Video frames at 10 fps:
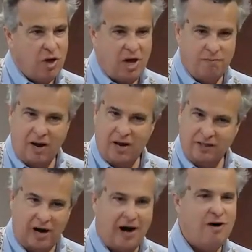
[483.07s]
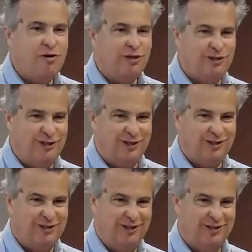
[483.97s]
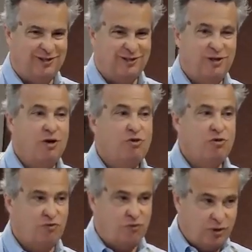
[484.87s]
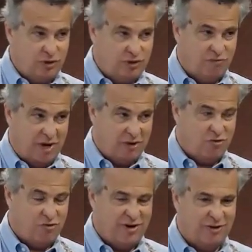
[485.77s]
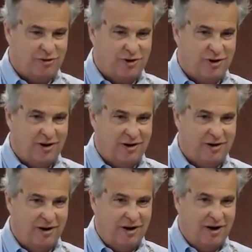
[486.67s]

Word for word: in my entire existence the voice of my Creator God,